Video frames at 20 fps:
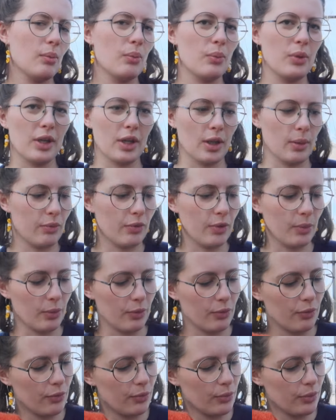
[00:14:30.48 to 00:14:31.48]
pick up from
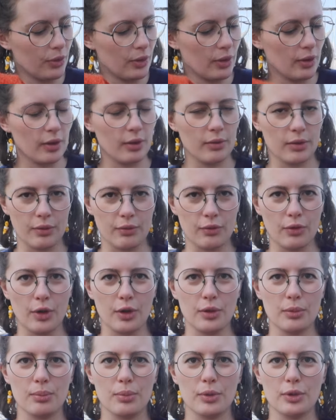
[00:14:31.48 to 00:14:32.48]
the, the, the
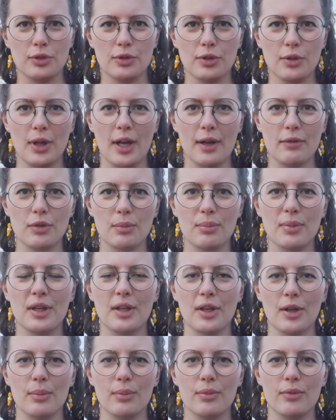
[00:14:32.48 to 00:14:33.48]
front, but you don't have to
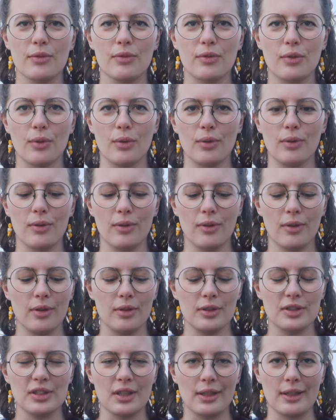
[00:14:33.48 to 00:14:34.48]
pick up for
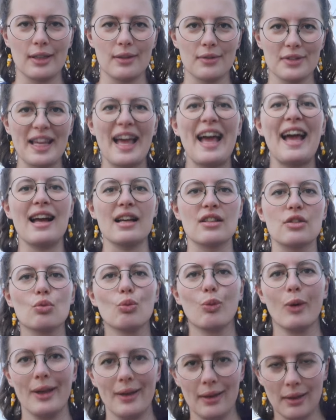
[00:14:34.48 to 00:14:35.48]
the sleeves as
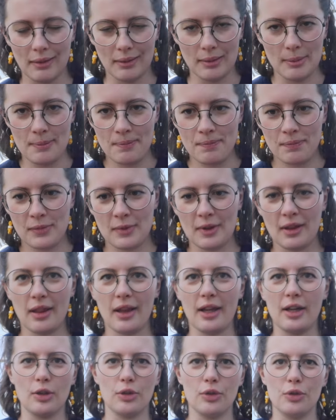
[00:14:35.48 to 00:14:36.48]
well
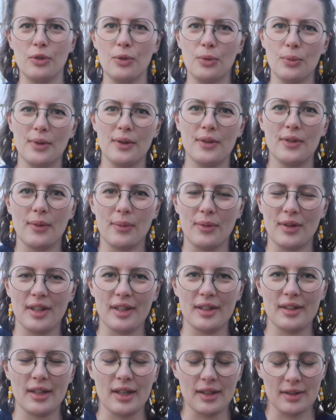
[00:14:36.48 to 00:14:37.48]
like you do with something
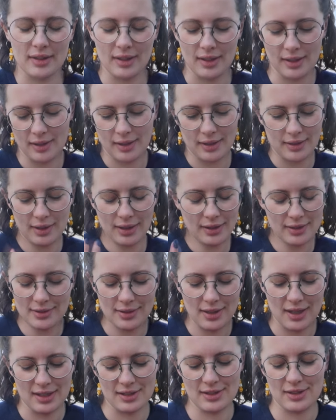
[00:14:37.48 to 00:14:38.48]
like that. And I think
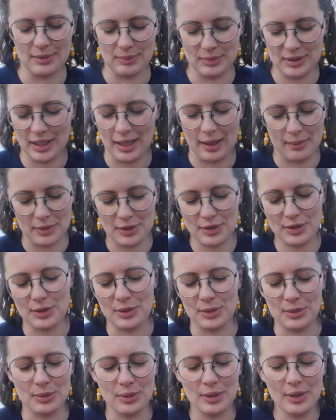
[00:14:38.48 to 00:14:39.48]
it's nice sometimes
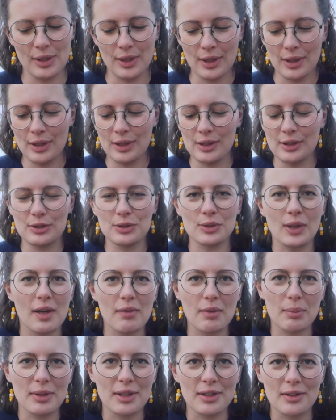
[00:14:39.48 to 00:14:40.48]
to to
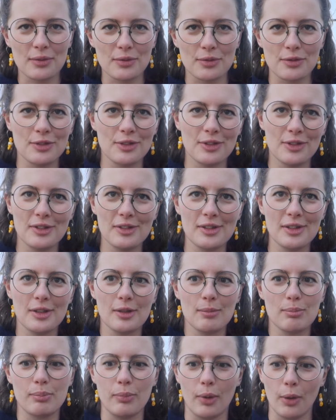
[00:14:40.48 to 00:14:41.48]
have a bit of
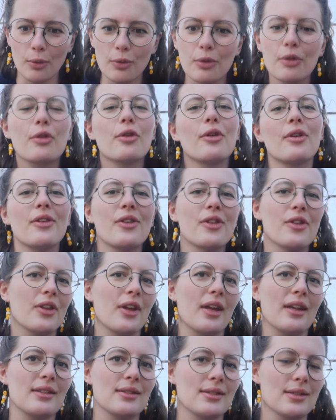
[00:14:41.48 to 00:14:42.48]
uh, both
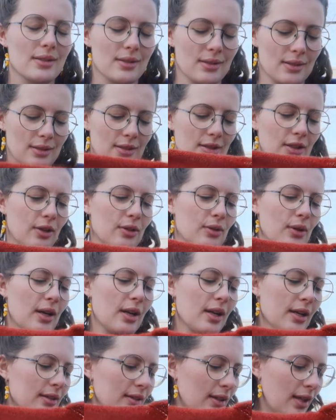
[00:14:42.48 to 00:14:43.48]
things. So I
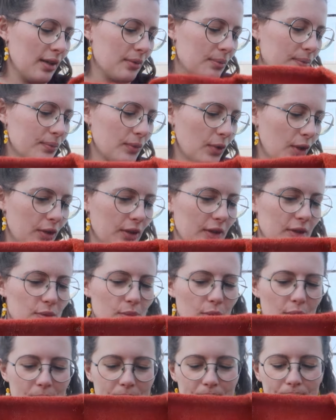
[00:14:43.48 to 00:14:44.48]
like that on this
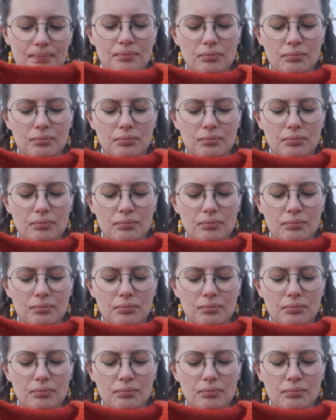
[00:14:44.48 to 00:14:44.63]
one.